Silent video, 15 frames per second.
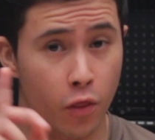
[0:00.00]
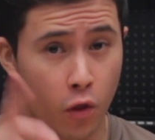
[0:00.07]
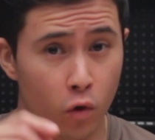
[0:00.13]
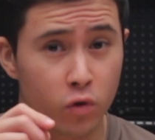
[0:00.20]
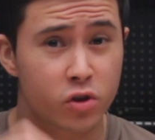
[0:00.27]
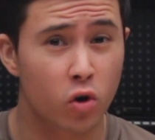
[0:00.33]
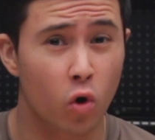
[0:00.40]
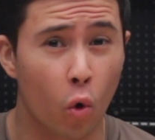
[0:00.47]

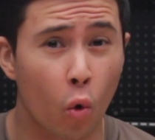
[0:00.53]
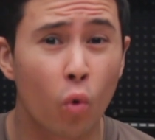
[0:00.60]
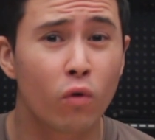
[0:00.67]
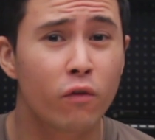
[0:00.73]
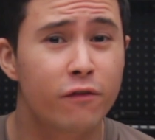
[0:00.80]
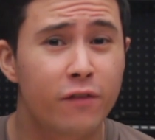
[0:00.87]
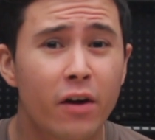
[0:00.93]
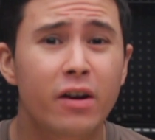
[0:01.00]
Those are
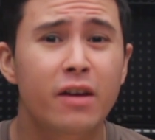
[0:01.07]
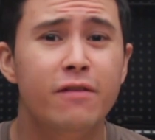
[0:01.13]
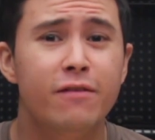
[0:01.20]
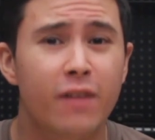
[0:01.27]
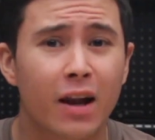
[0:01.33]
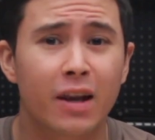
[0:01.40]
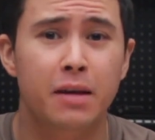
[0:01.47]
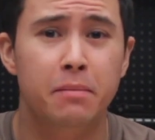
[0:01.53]
all very
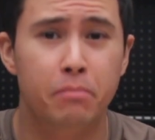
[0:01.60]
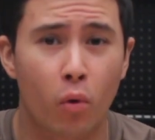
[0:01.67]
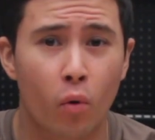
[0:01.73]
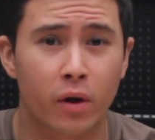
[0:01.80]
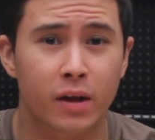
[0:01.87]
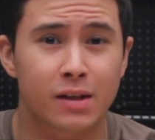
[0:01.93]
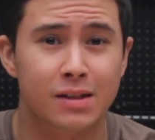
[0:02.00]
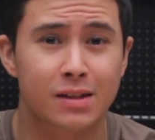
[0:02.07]
valid
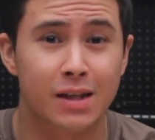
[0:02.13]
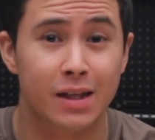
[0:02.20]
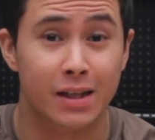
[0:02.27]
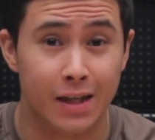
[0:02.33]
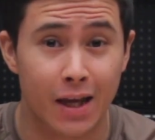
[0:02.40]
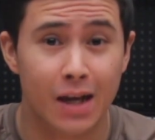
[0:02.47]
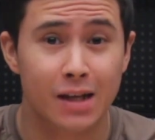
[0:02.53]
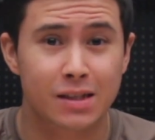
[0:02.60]
points, and
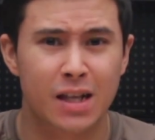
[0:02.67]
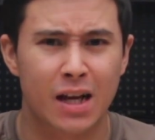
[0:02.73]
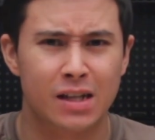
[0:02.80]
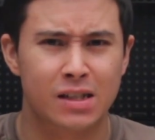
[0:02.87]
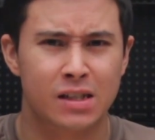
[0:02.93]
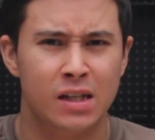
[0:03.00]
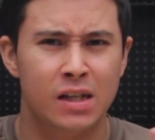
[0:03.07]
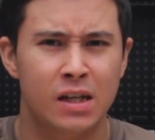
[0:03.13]
yes,
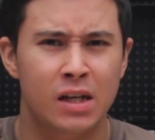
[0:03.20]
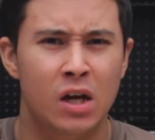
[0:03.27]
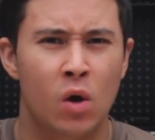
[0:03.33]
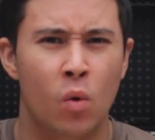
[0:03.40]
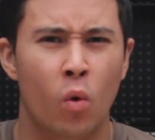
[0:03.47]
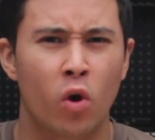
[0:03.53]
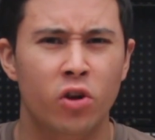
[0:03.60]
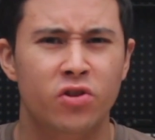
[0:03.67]
that's
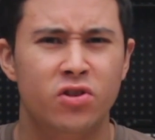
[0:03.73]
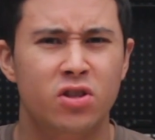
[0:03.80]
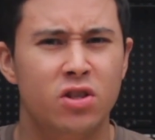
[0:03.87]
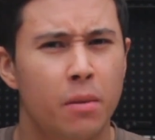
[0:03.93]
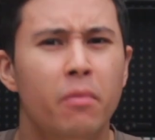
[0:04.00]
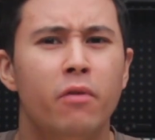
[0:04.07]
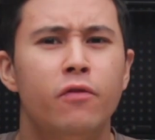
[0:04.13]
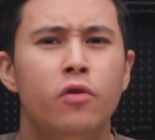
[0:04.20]
what
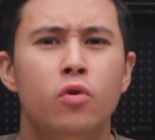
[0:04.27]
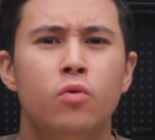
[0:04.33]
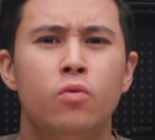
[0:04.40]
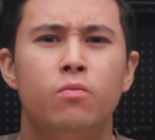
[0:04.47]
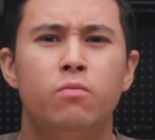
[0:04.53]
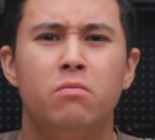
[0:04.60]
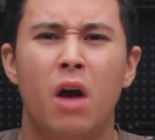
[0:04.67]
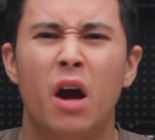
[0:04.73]
some of you
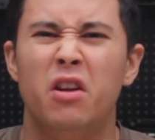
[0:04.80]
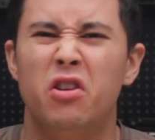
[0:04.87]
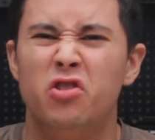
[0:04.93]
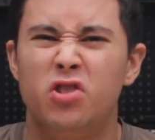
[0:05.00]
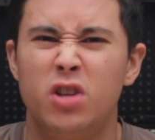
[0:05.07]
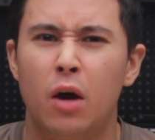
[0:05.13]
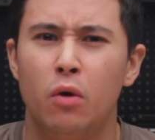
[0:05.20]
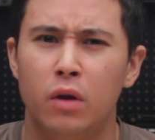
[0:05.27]
kind of
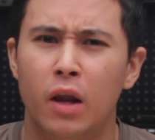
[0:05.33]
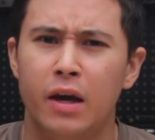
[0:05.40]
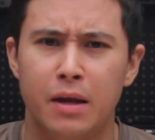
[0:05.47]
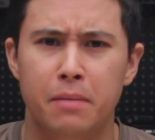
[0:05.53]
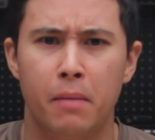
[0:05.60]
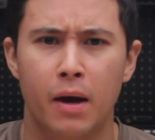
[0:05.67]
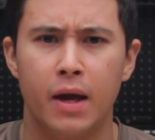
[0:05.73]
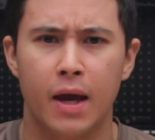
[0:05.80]
sound like
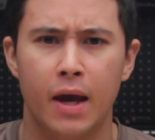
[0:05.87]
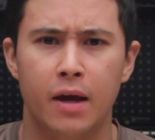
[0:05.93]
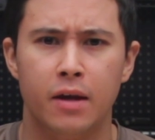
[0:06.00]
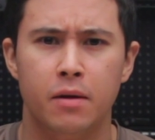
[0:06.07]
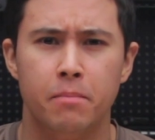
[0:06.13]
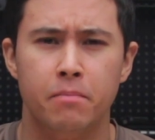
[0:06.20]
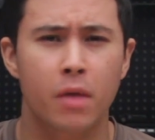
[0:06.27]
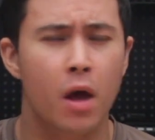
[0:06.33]
in my head.
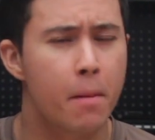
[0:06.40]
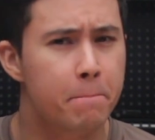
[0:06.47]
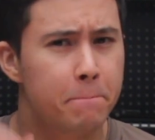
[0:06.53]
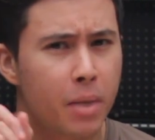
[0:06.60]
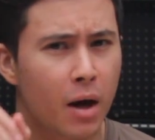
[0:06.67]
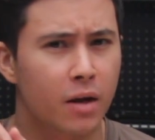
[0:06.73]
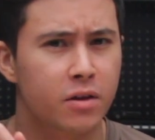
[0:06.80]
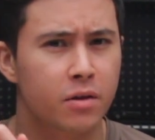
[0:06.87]

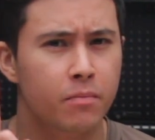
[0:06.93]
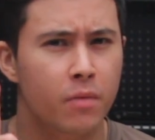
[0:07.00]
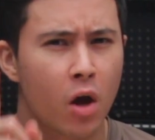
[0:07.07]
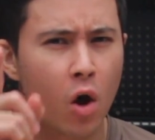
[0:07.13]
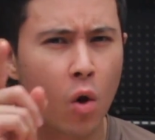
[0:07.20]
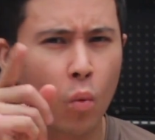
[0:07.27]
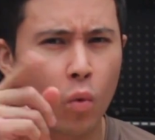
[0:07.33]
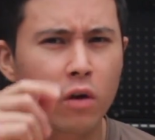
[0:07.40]
But
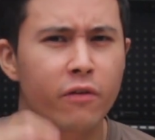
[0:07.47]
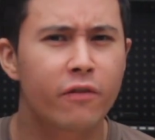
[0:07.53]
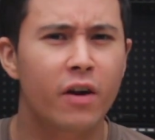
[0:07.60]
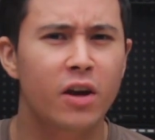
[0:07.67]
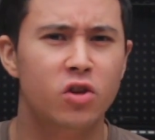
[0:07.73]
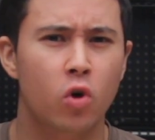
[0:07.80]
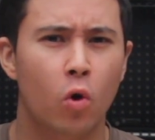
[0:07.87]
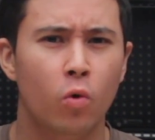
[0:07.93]
what if
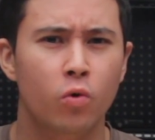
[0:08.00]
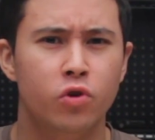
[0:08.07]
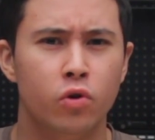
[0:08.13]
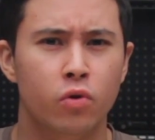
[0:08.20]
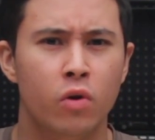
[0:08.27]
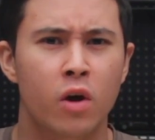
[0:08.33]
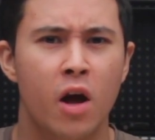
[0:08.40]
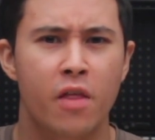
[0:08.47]
I told you
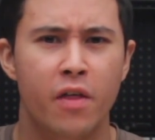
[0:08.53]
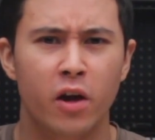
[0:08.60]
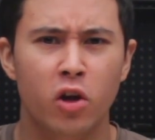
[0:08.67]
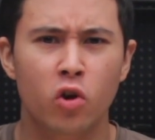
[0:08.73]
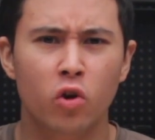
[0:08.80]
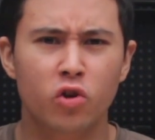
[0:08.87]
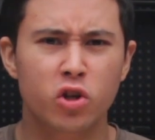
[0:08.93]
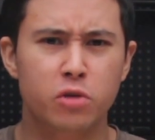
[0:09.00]
that
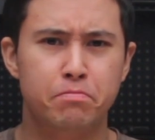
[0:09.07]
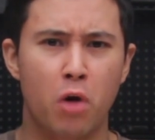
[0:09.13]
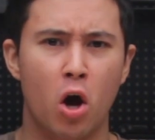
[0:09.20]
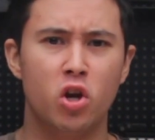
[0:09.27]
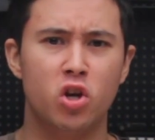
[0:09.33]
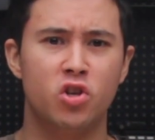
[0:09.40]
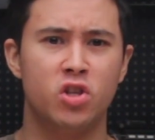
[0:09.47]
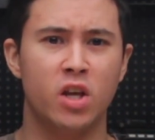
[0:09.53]
you're not just
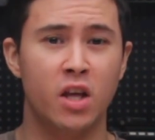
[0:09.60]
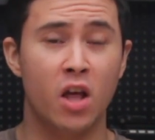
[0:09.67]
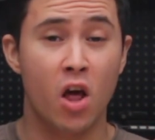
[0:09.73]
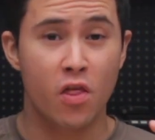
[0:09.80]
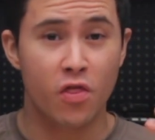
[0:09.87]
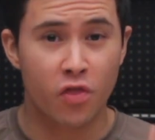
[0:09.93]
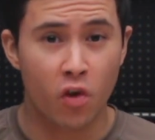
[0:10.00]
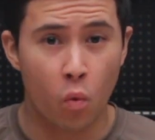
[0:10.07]
purchasing
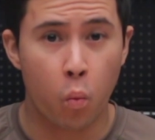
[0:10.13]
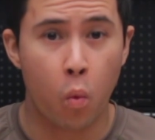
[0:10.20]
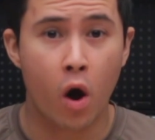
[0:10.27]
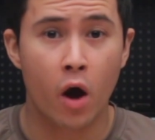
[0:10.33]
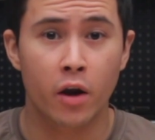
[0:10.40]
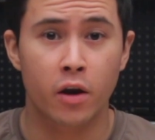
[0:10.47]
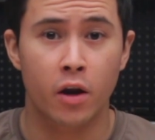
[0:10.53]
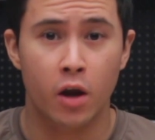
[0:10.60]
the
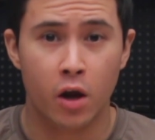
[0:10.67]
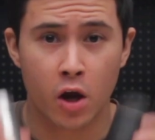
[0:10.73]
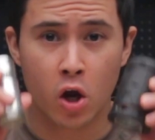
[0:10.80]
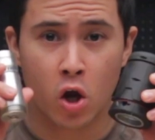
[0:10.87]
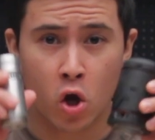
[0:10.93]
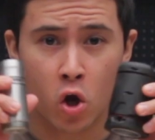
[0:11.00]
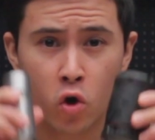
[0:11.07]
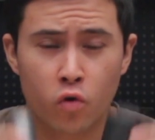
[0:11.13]
one
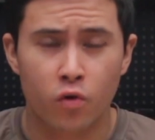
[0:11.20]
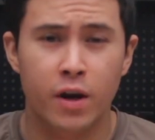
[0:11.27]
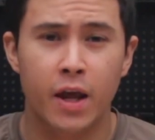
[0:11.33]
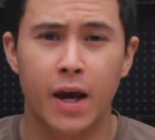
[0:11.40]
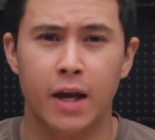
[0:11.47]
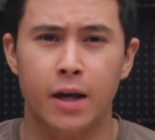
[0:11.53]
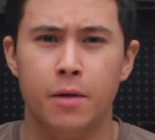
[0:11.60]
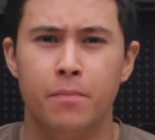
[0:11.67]

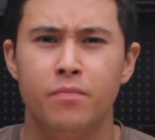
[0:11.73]
grenade,